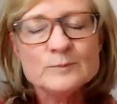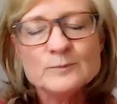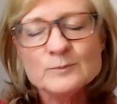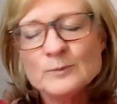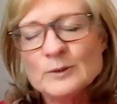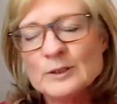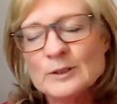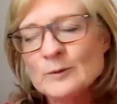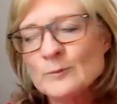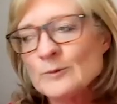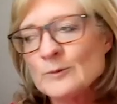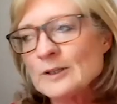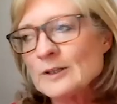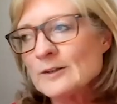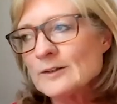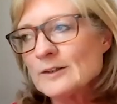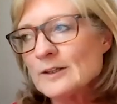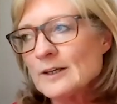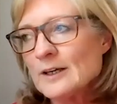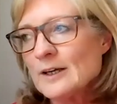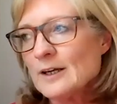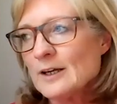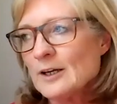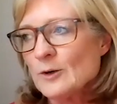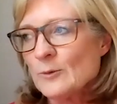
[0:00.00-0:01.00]

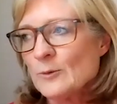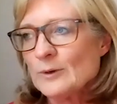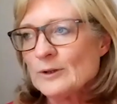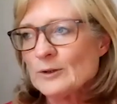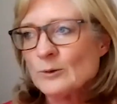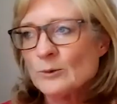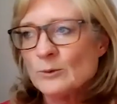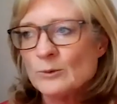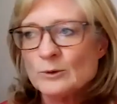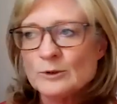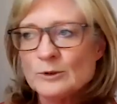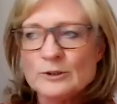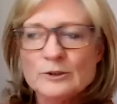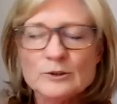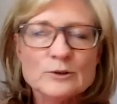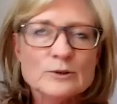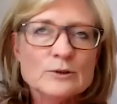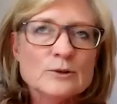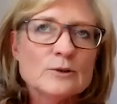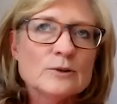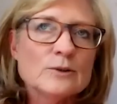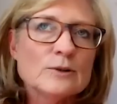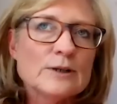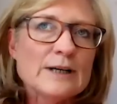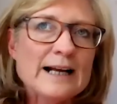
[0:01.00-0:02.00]
with all
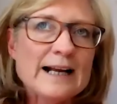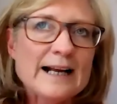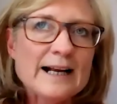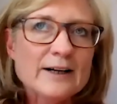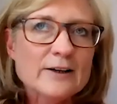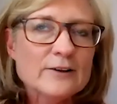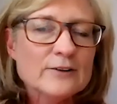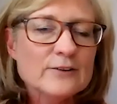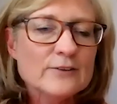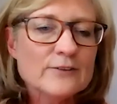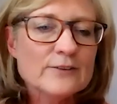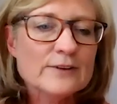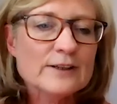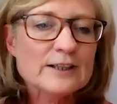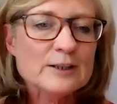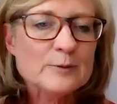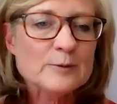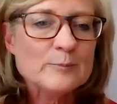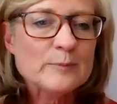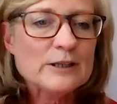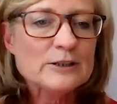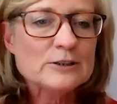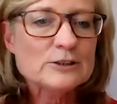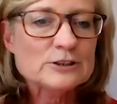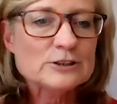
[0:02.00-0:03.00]
your health and
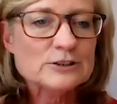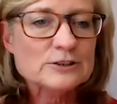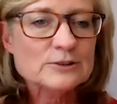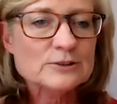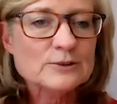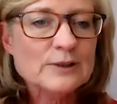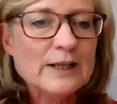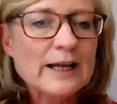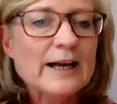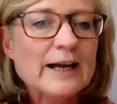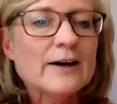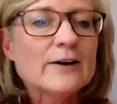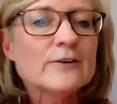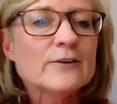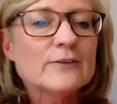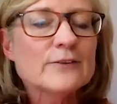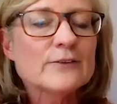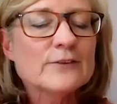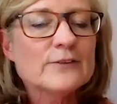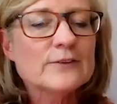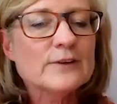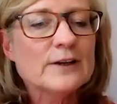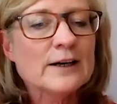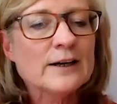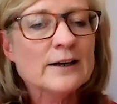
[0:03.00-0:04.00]
emotional
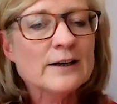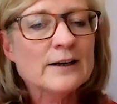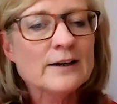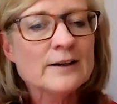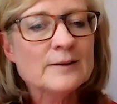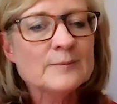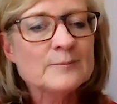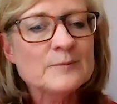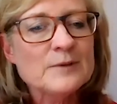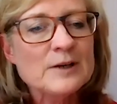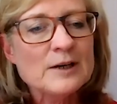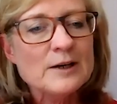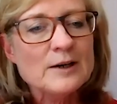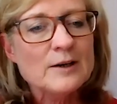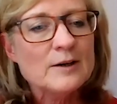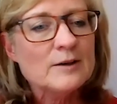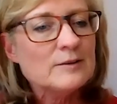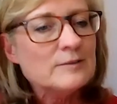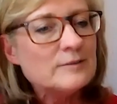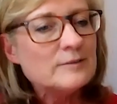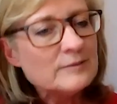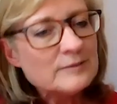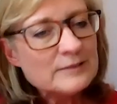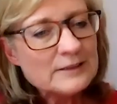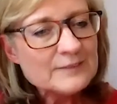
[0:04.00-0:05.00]
health?
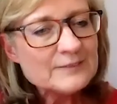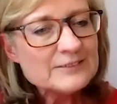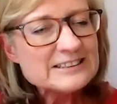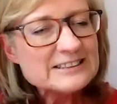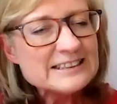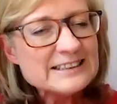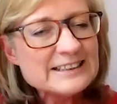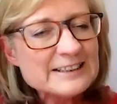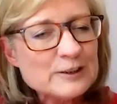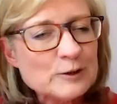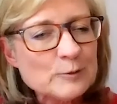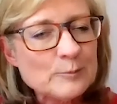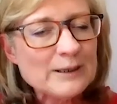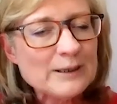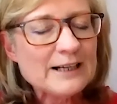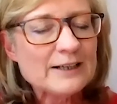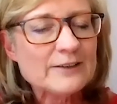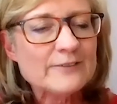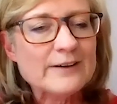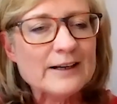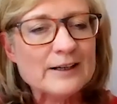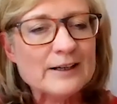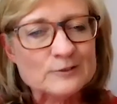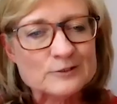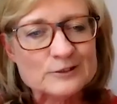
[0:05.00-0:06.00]
Give us a little
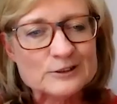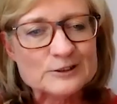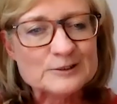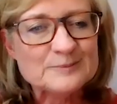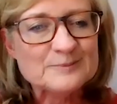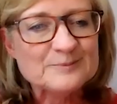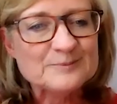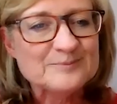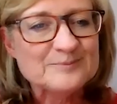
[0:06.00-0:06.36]
background.